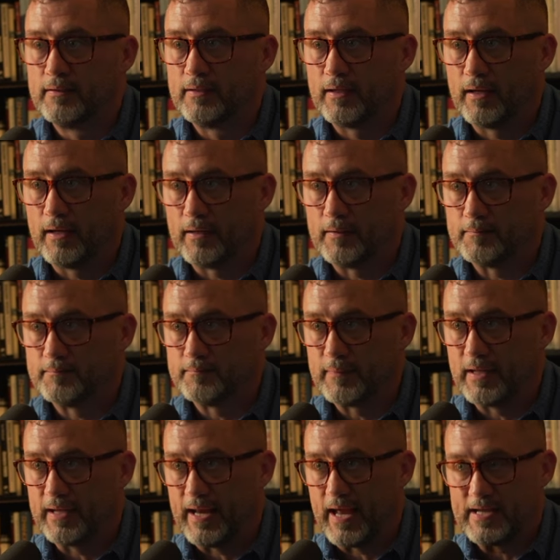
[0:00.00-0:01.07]
um,
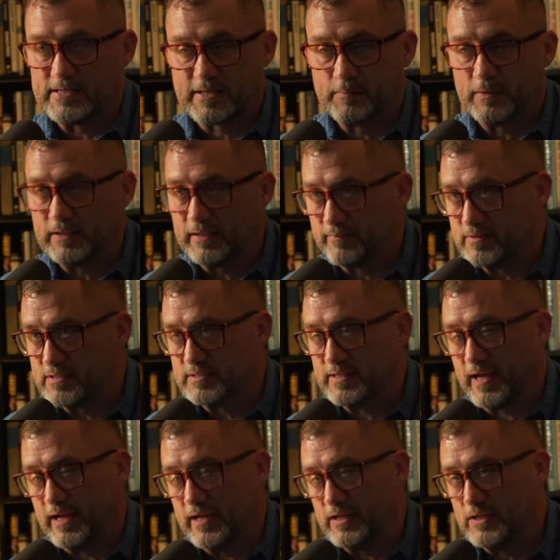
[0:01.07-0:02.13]
and asked him to leave the
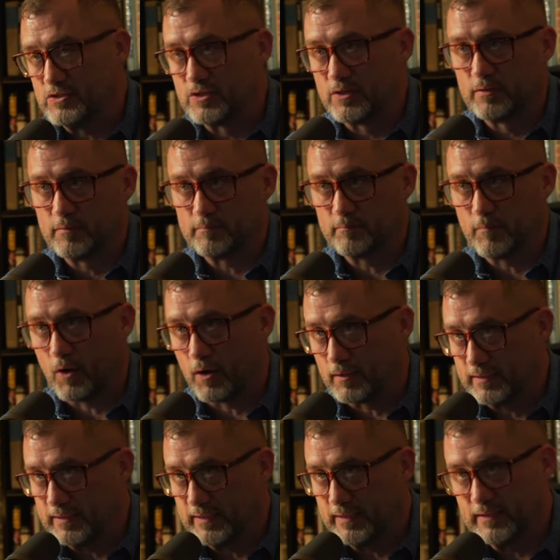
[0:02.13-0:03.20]
stage. Mark
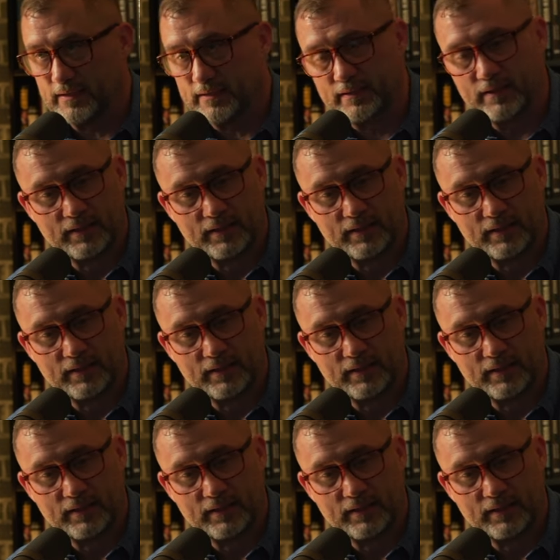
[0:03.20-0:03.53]
did.